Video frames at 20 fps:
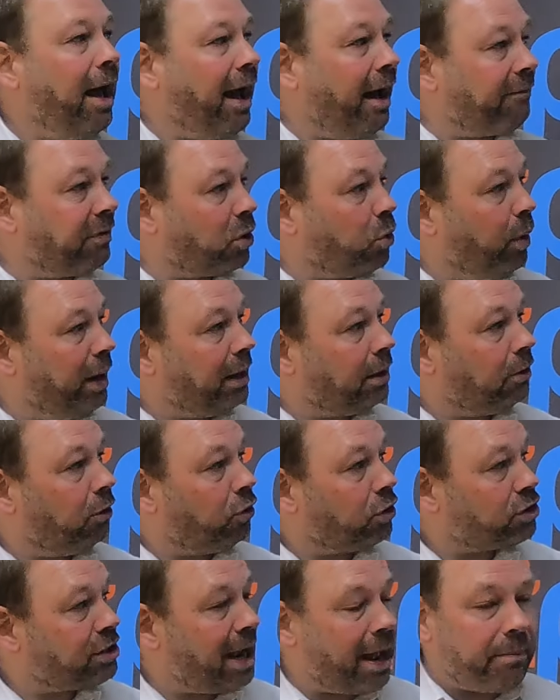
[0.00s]
Have a quick
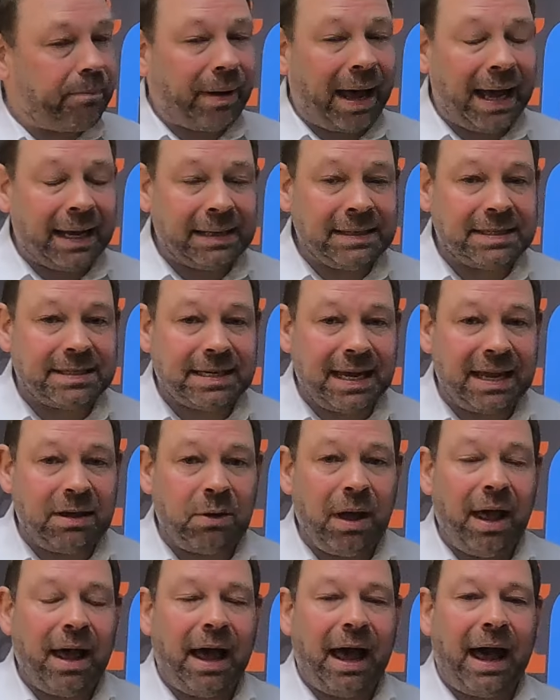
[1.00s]
look, check back and
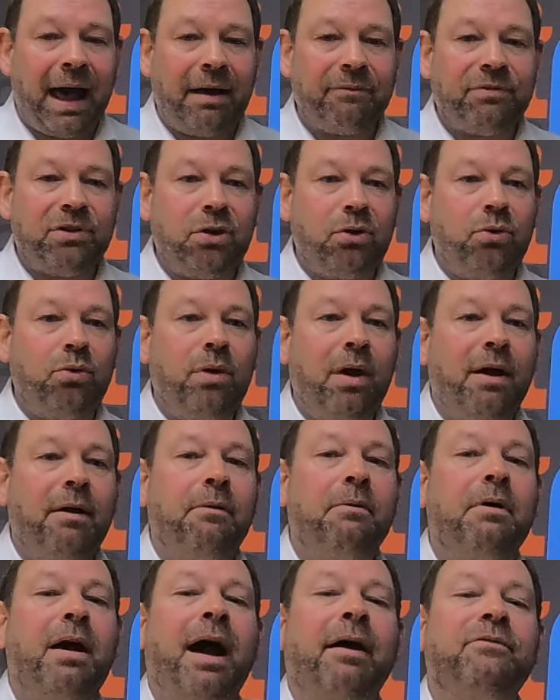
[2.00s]
see, have you
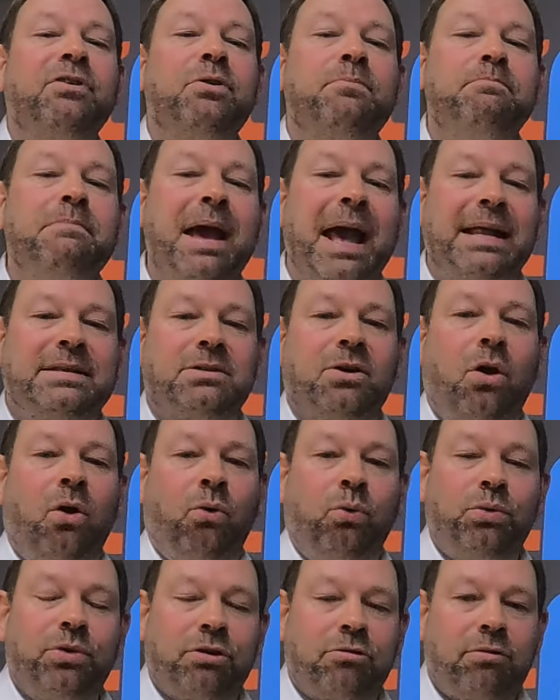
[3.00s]
met
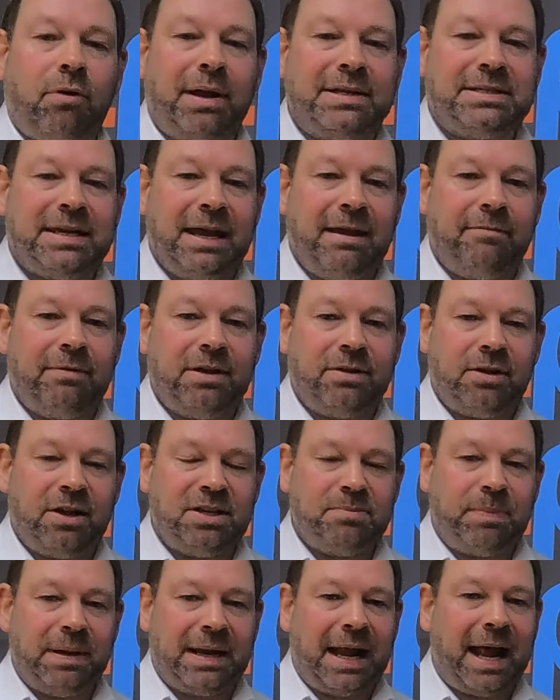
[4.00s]
all the criteria that
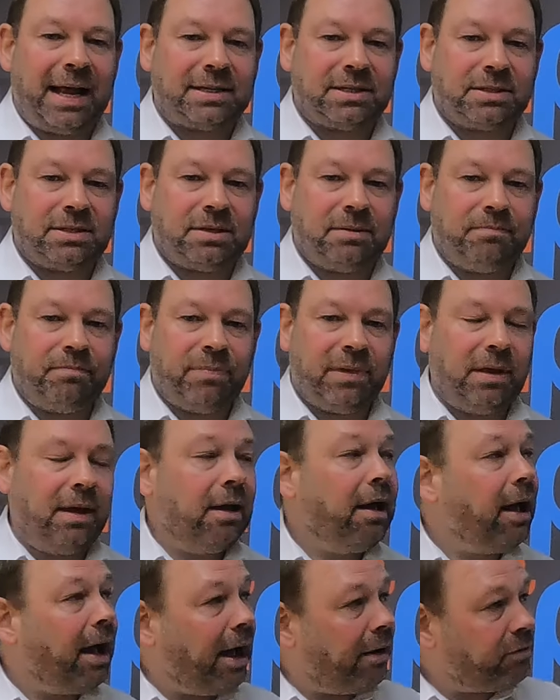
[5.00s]
has been asked?
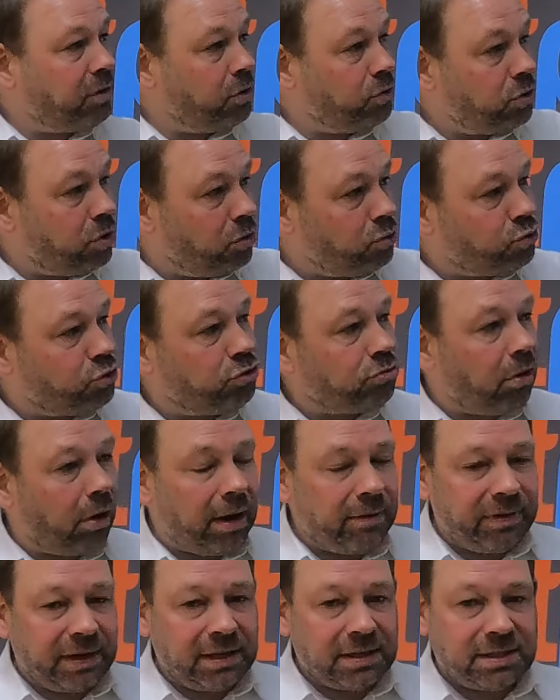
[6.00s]
Have you used
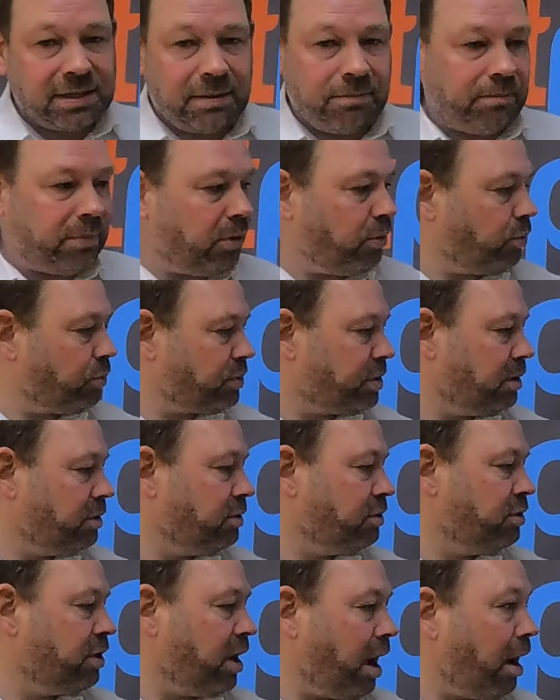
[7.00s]
driving symbols?
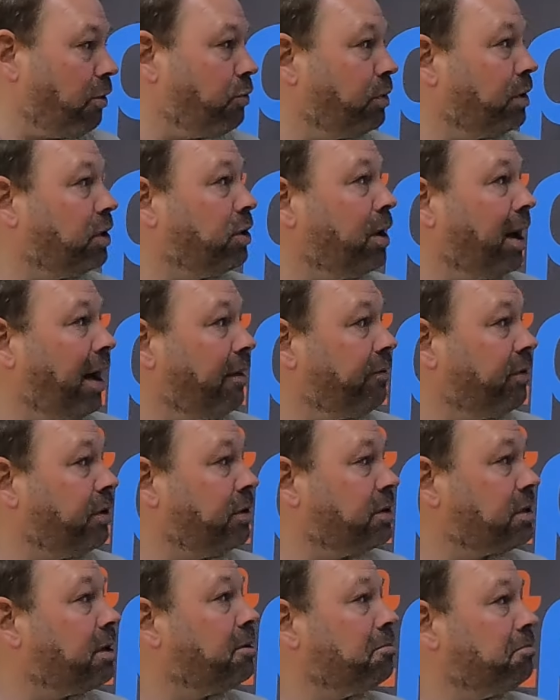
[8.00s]
No, you
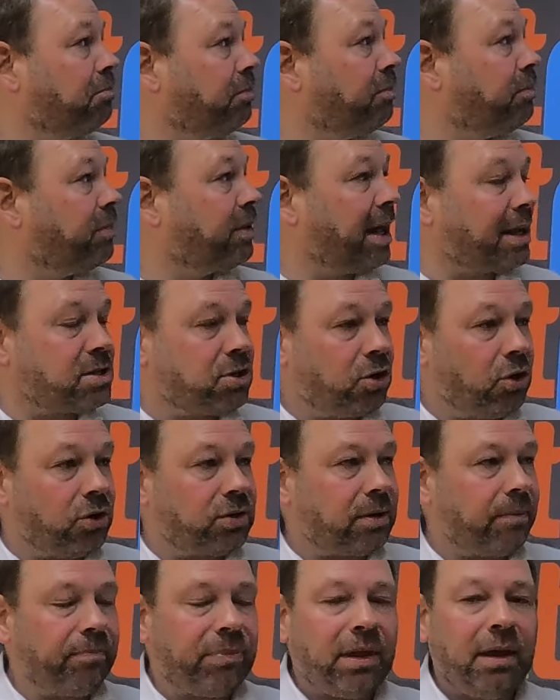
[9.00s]
haven't. That's
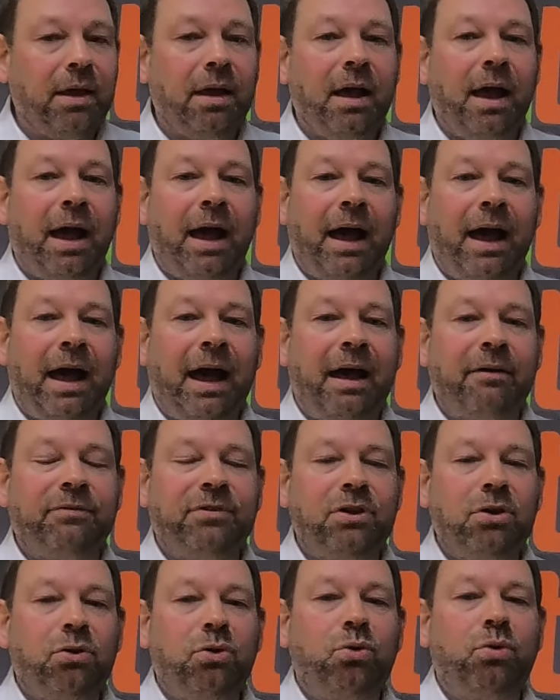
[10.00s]
good.
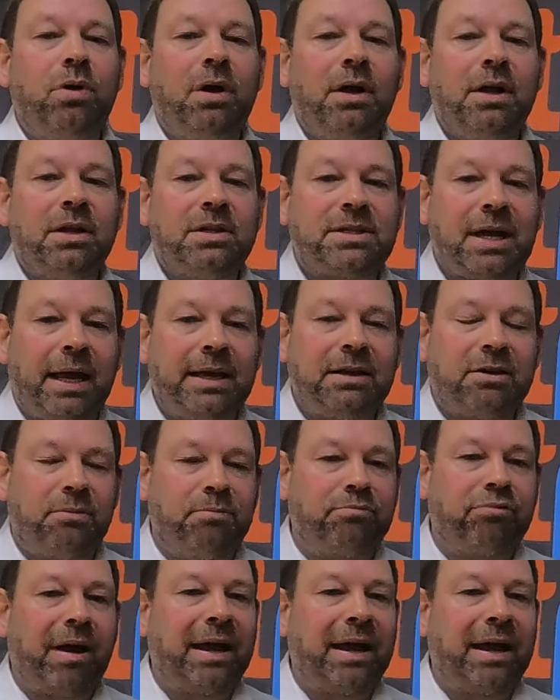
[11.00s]
Have you taken